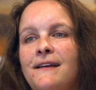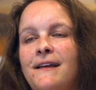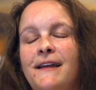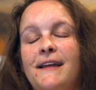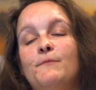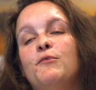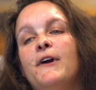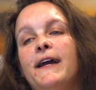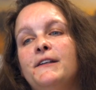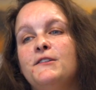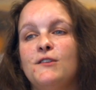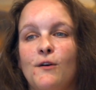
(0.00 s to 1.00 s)
he had
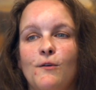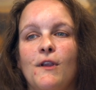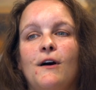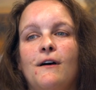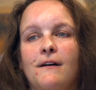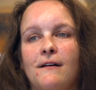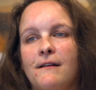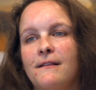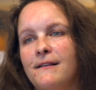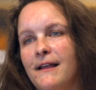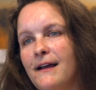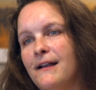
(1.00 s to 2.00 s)
prayed so long
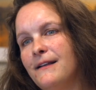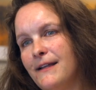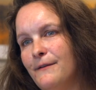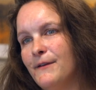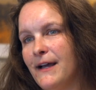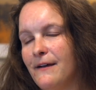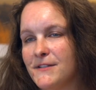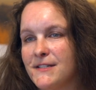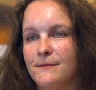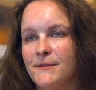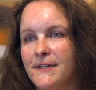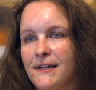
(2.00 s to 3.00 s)
that he would have a
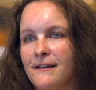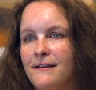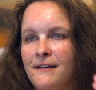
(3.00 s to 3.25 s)
sibling.